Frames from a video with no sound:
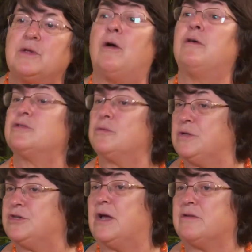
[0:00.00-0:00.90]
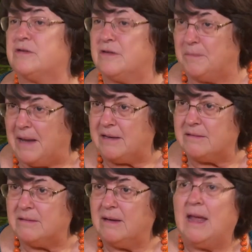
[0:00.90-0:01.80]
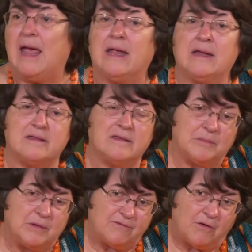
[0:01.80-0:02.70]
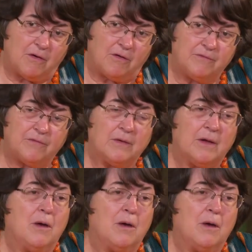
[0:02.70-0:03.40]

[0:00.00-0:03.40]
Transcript: we also reach out to the men and get them involved.